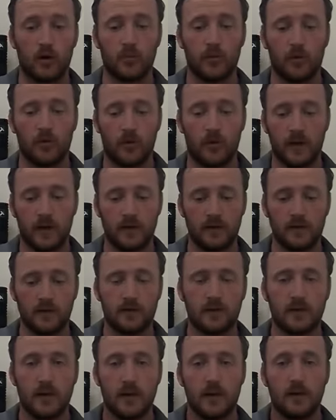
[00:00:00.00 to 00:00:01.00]
about
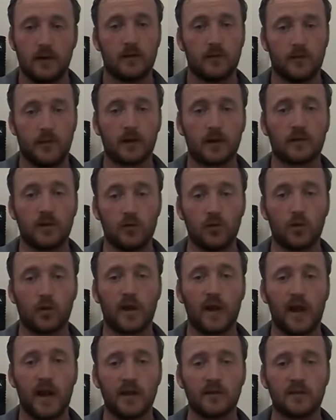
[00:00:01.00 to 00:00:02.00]
is the fact that you
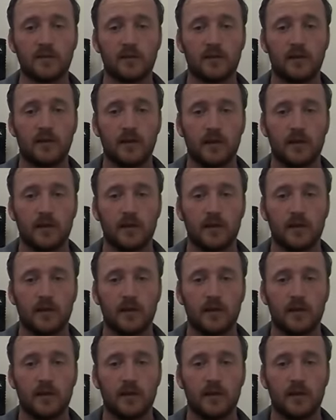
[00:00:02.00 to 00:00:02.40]
can